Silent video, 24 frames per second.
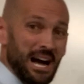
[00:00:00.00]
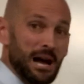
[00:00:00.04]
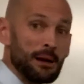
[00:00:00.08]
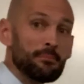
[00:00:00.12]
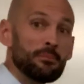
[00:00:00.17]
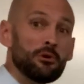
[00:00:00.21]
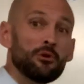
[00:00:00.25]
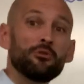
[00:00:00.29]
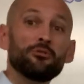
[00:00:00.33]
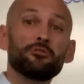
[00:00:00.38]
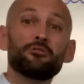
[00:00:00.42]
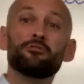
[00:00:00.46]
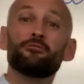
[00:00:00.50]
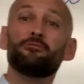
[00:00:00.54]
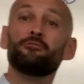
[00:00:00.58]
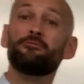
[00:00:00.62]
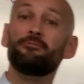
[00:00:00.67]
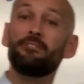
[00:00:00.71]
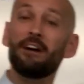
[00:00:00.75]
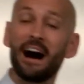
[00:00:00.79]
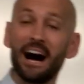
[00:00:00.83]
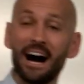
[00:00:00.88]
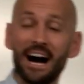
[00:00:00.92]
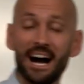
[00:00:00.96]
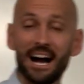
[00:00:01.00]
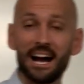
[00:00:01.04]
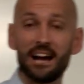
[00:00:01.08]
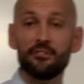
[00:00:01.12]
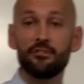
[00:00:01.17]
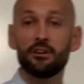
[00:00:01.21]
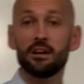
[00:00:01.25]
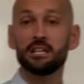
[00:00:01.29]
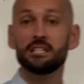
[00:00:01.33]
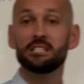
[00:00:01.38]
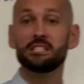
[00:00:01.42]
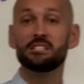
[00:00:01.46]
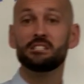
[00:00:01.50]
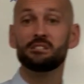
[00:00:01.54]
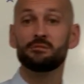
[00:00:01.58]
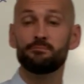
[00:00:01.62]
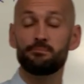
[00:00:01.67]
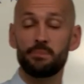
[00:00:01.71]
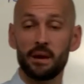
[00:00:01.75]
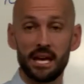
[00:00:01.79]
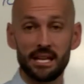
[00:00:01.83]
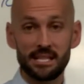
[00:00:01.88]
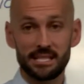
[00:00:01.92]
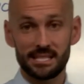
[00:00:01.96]
I moved 5
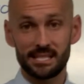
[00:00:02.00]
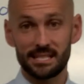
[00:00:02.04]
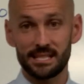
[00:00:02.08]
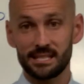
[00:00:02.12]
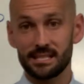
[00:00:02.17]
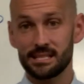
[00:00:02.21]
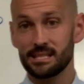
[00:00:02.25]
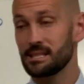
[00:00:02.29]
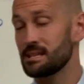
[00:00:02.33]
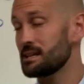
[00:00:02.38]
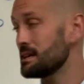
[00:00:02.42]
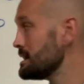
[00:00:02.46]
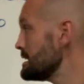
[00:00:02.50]
spaces.